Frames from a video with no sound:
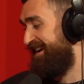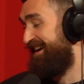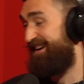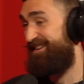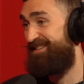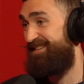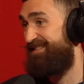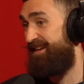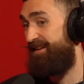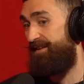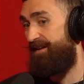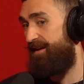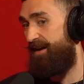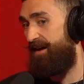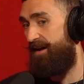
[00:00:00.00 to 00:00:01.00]
I actually
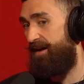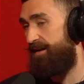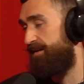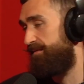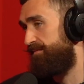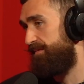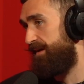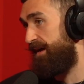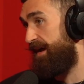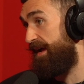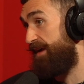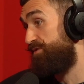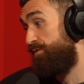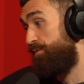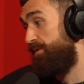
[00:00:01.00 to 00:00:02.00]
said,
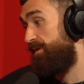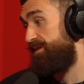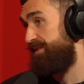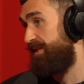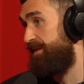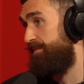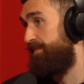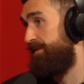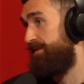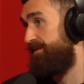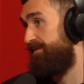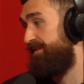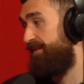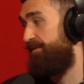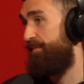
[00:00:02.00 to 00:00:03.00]
I don't want to sleep
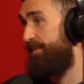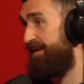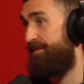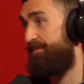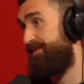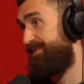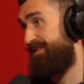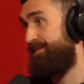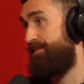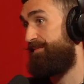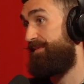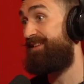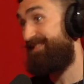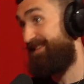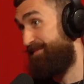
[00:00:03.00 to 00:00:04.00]
in our bed.
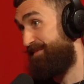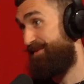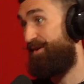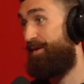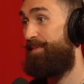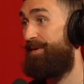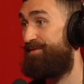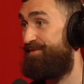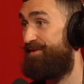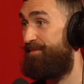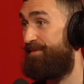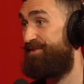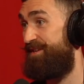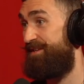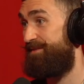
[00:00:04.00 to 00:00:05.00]
I sleep in your
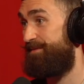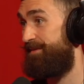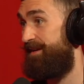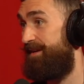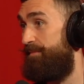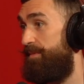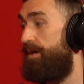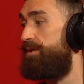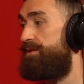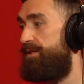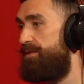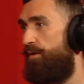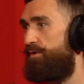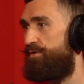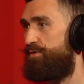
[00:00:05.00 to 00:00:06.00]
bedroom when she's away, because
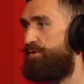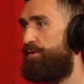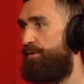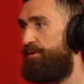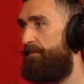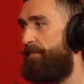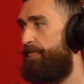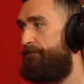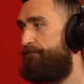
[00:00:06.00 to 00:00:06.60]
it also,